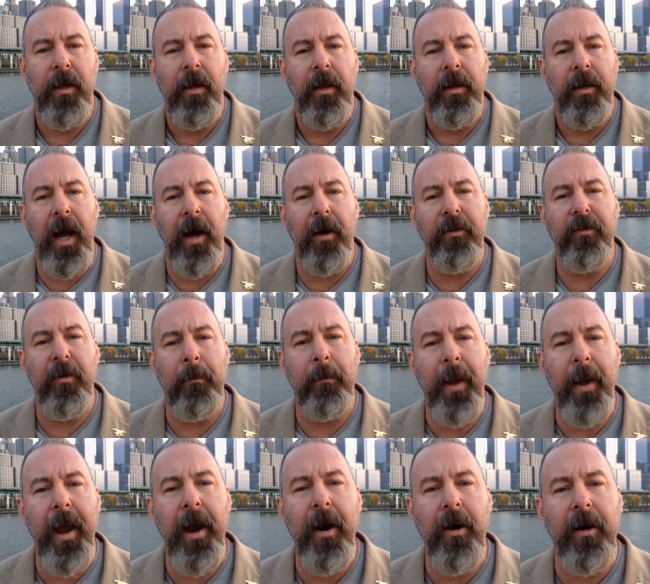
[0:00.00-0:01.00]
Now, it's
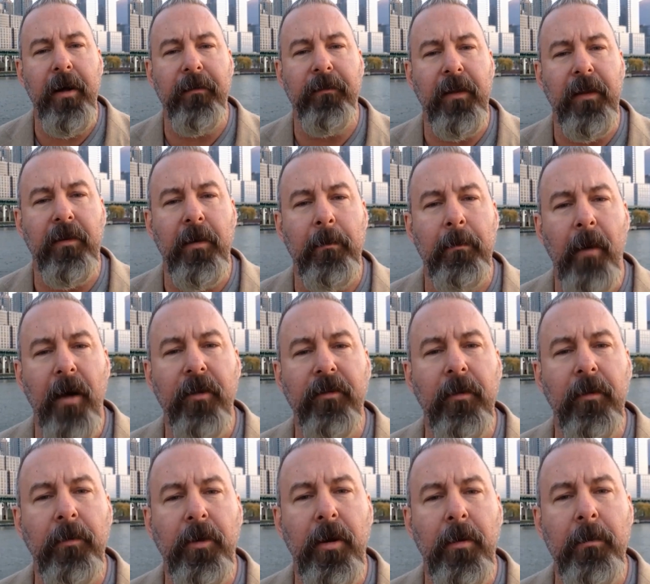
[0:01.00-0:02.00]
imperative that the
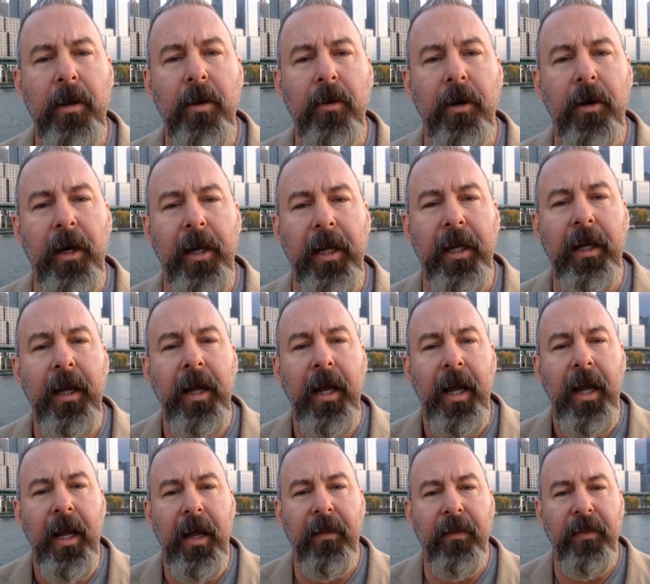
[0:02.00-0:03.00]
Muslim community
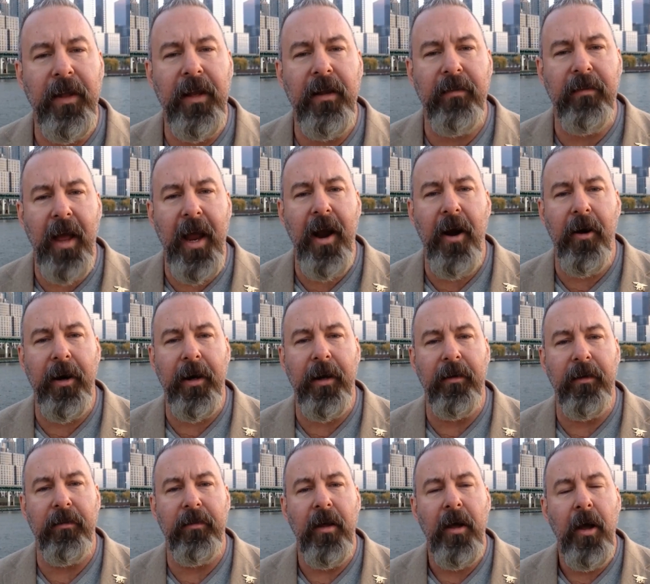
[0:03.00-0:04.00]
in these areas